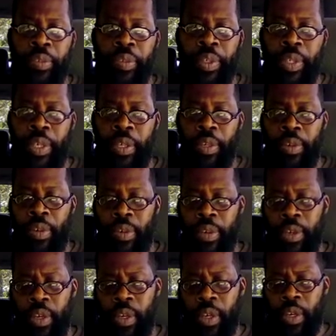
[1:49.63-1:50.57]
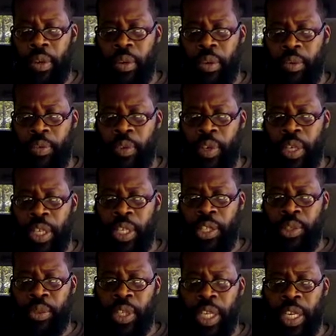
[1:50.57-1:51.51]
You know, for the
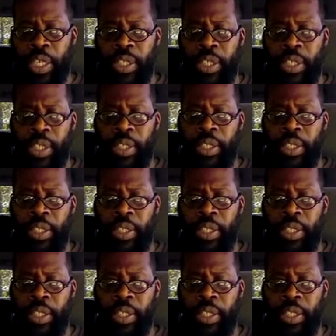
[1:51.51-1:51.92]
Israelites.